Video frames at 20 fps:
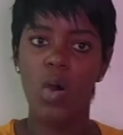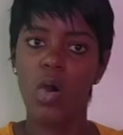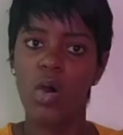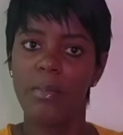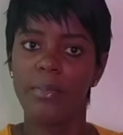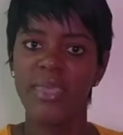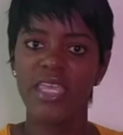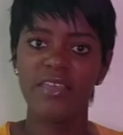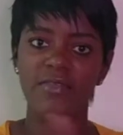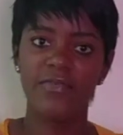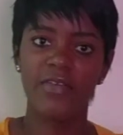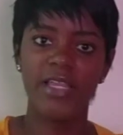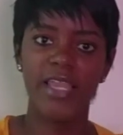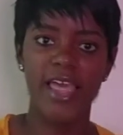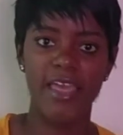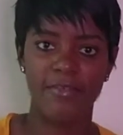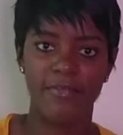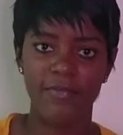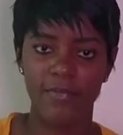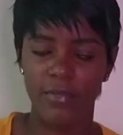me for
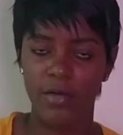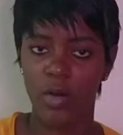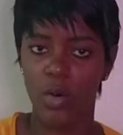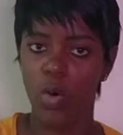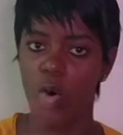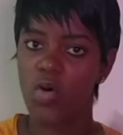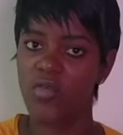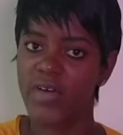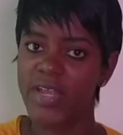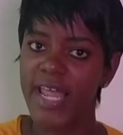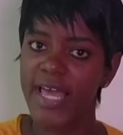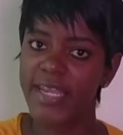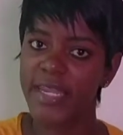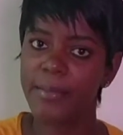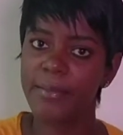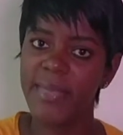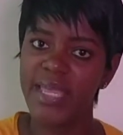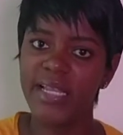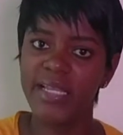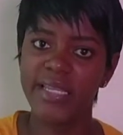left over that the
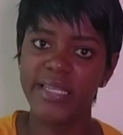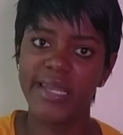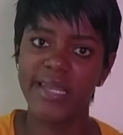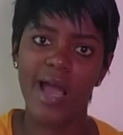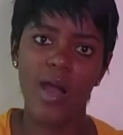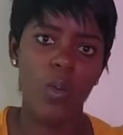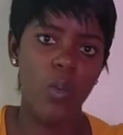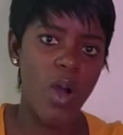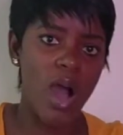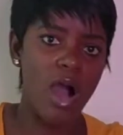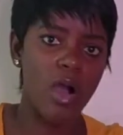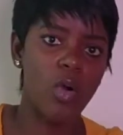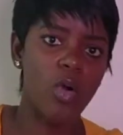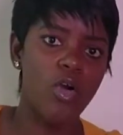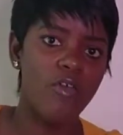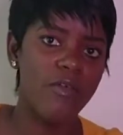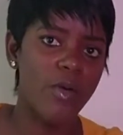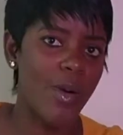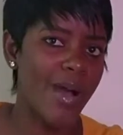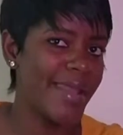building and walk
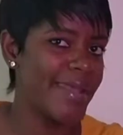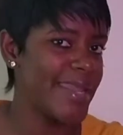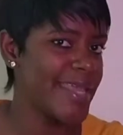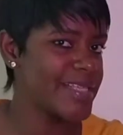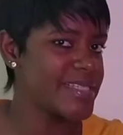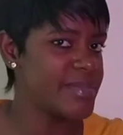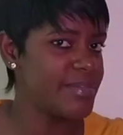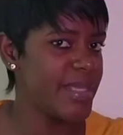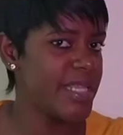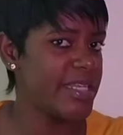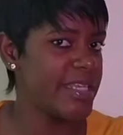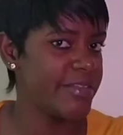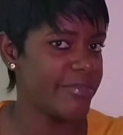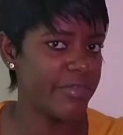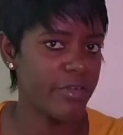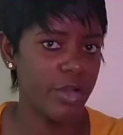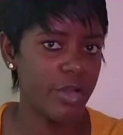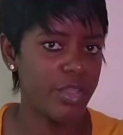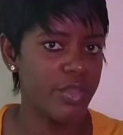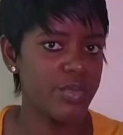over one next building to
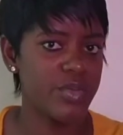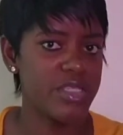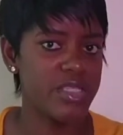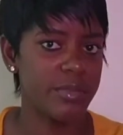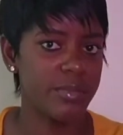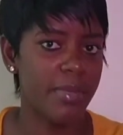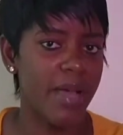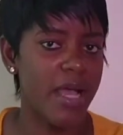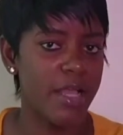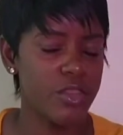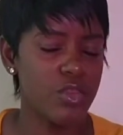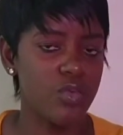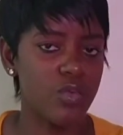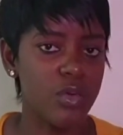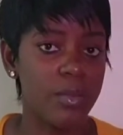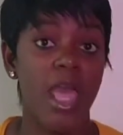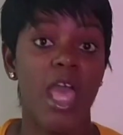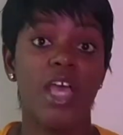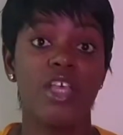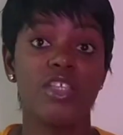go use the
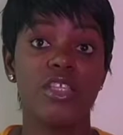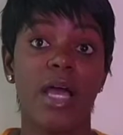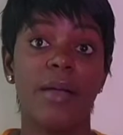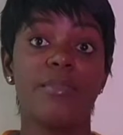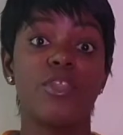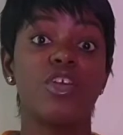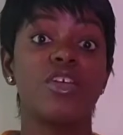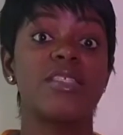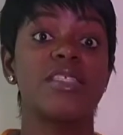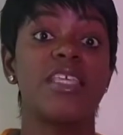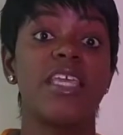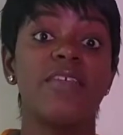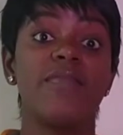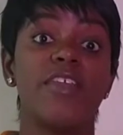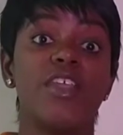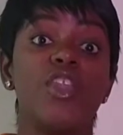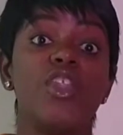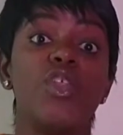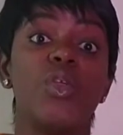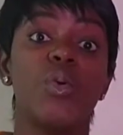bathroom. So I'm just
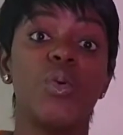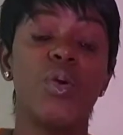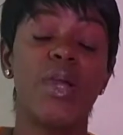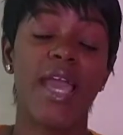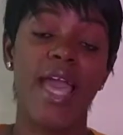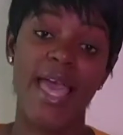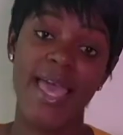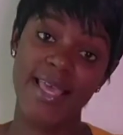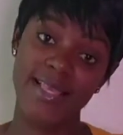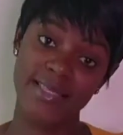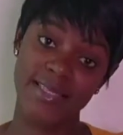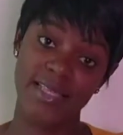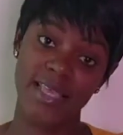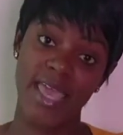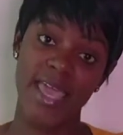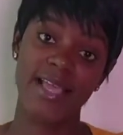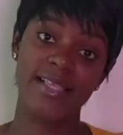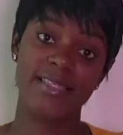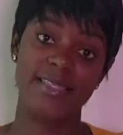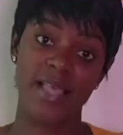giving you guys
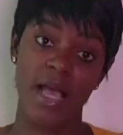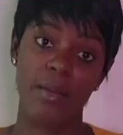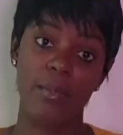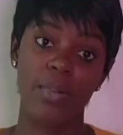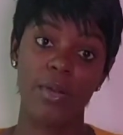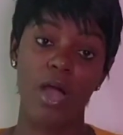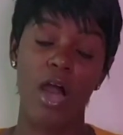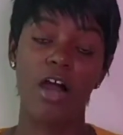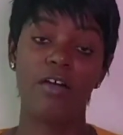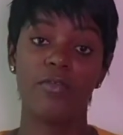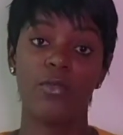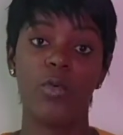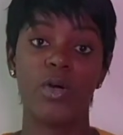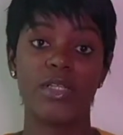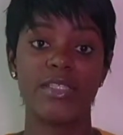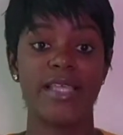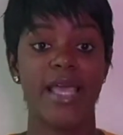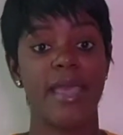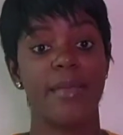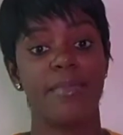example of
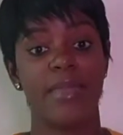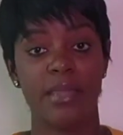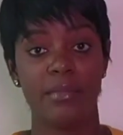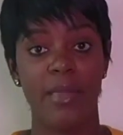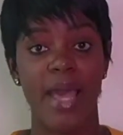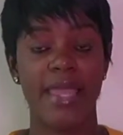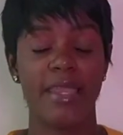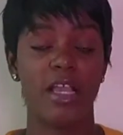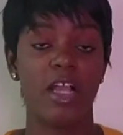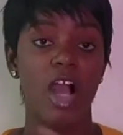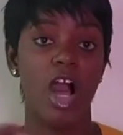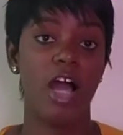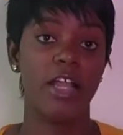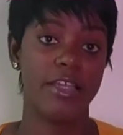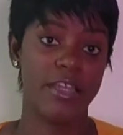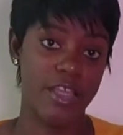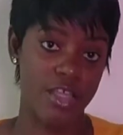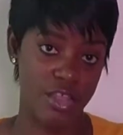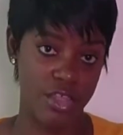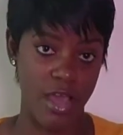what I mean by the
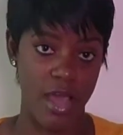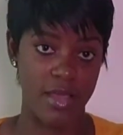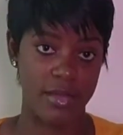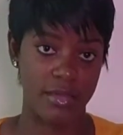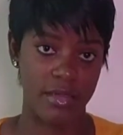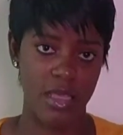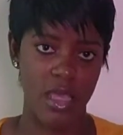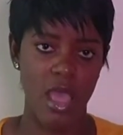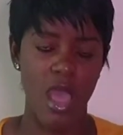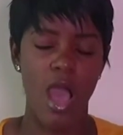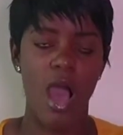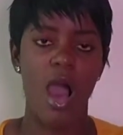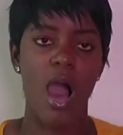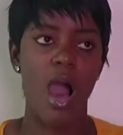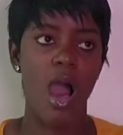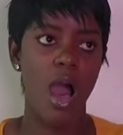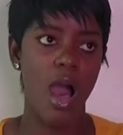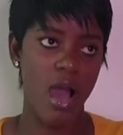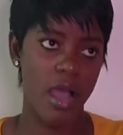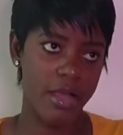condition.
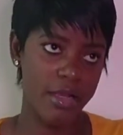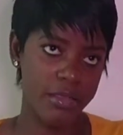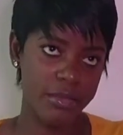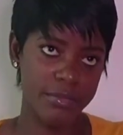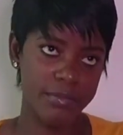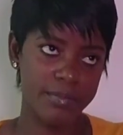Or